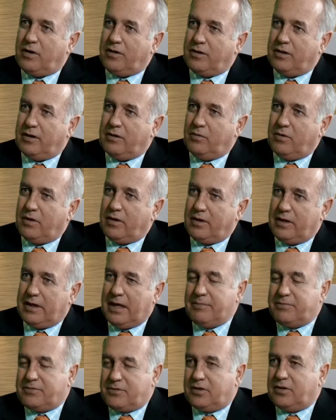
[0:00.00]
are the
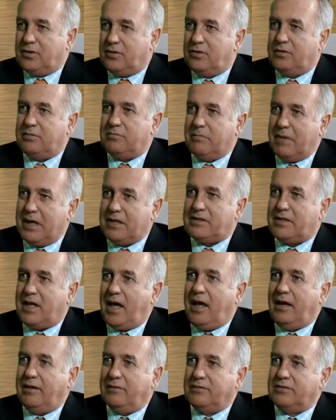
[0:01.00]
absolute
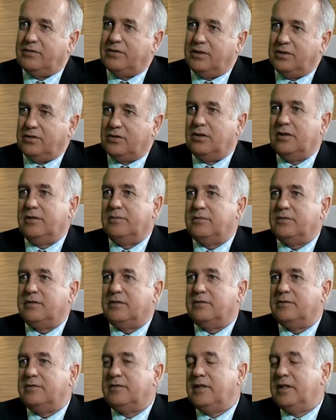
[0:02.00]
must-haves in terms
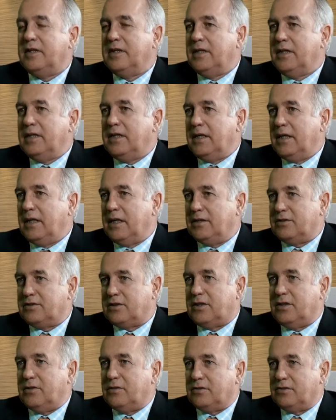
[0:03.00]
of
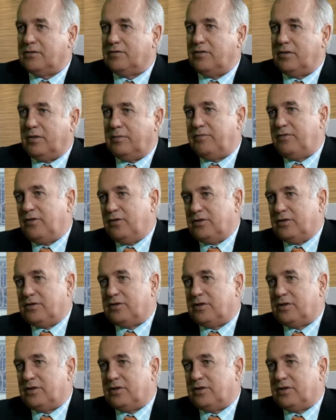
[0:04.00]
skills for a future